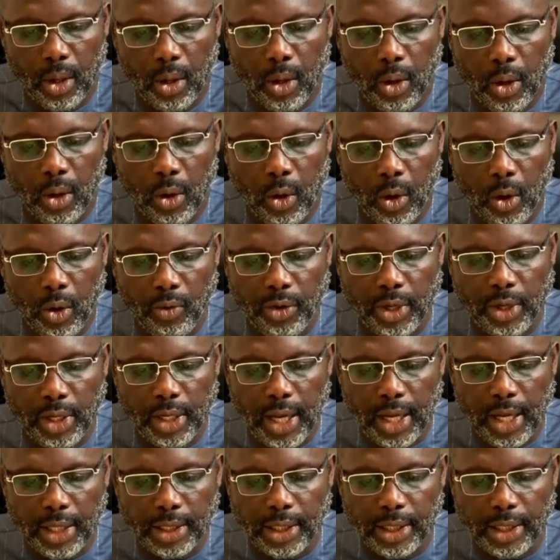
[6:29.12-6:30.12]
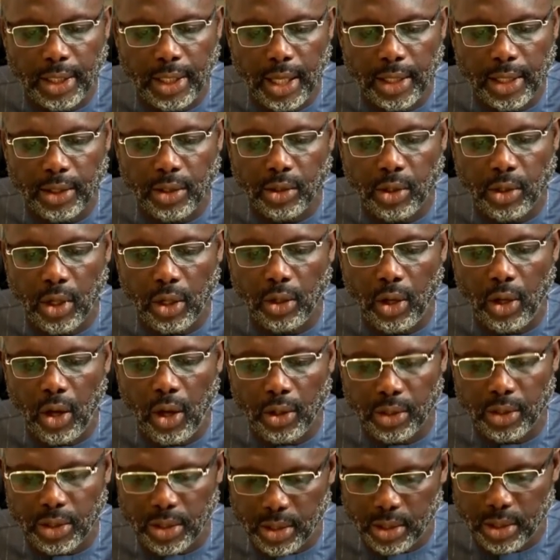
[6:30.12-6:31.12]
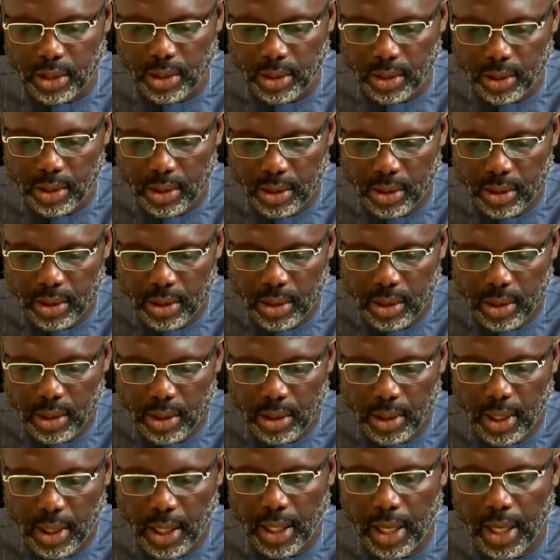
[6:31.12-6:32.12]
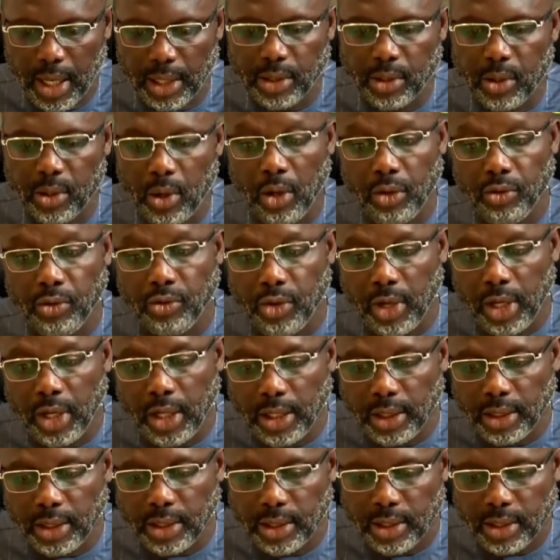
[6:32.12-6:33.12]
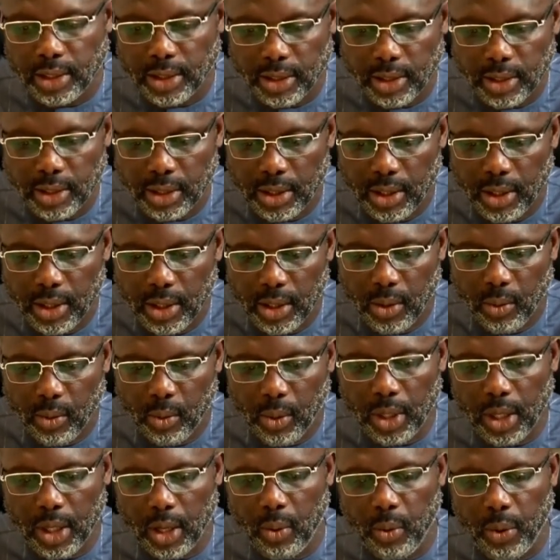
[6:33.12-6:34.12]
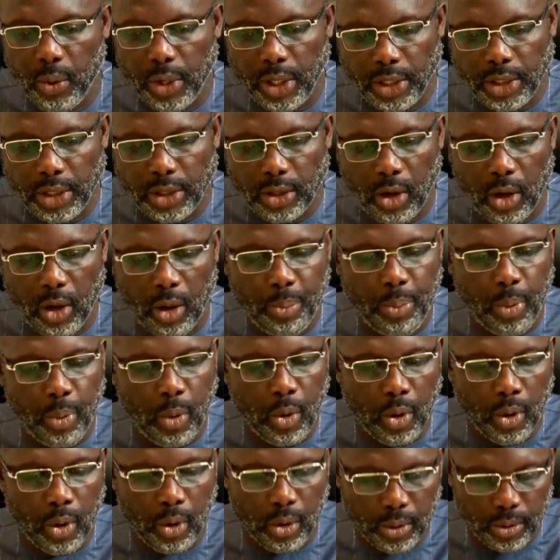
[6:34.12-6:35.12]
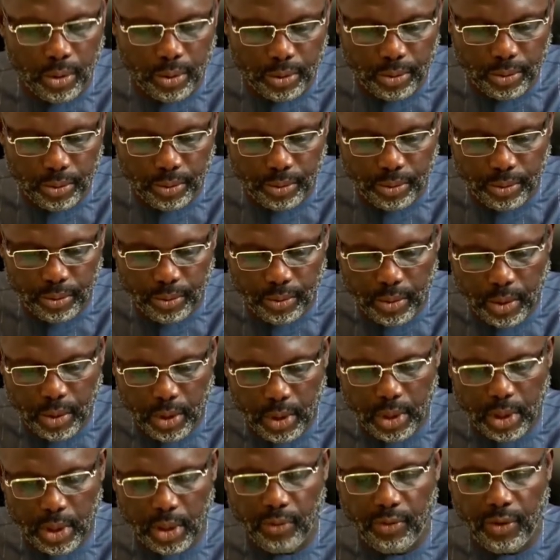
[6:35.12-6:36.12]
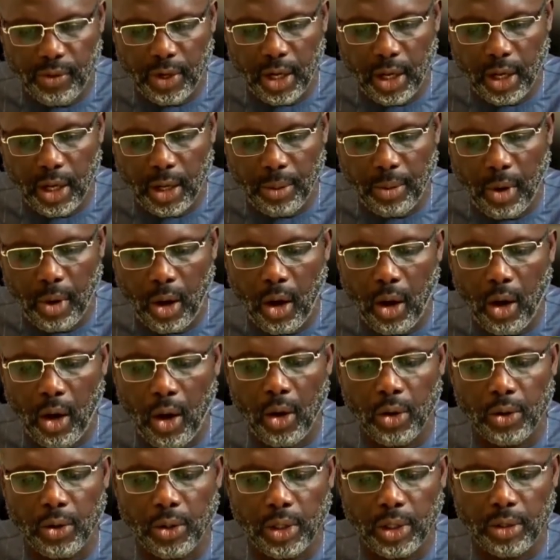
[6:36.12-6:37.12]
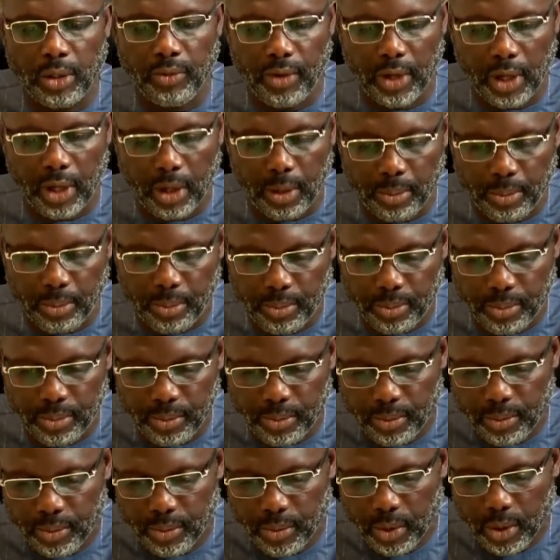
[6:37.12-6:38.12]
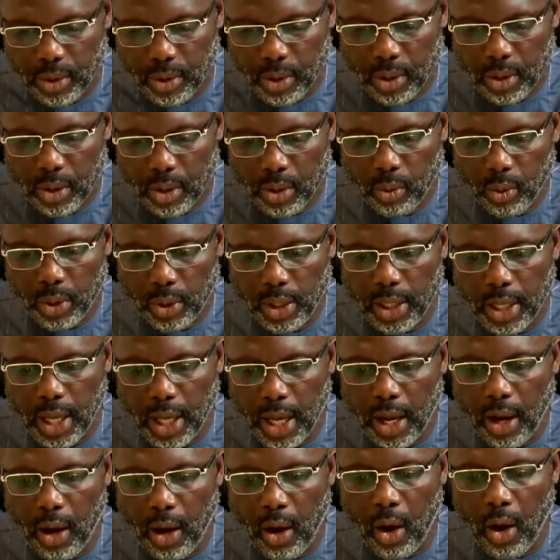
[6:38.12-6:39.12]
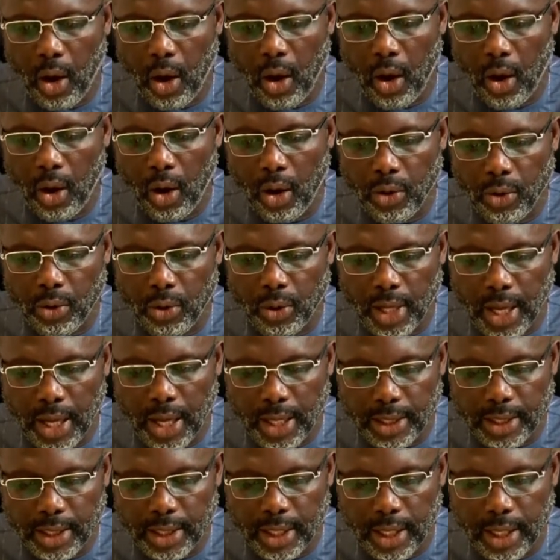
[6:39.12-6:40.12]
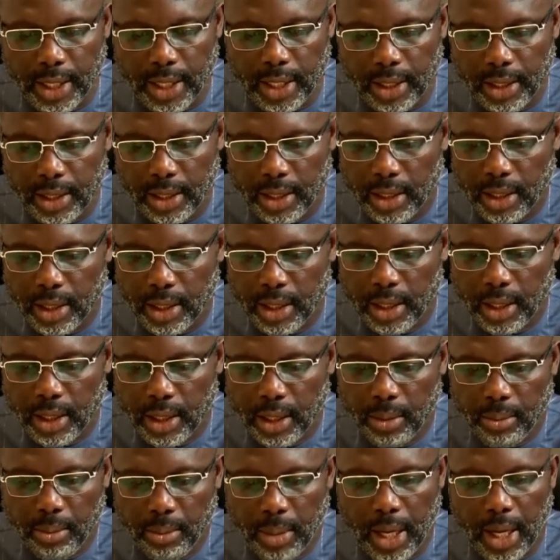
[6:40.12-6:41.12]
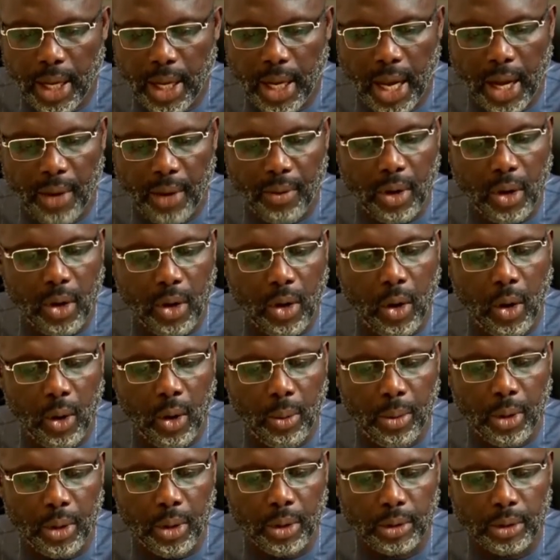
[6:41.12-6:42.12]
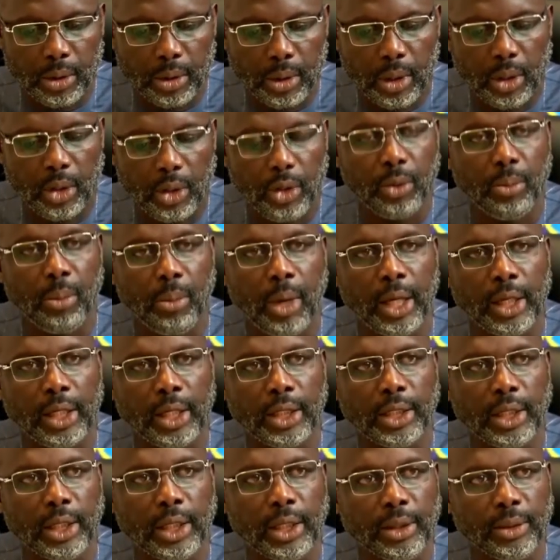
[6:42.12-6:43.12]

COVID-19 has taught us that as countries, whether rich or poor, developed or underdeveloped, we are all united by our common humanity.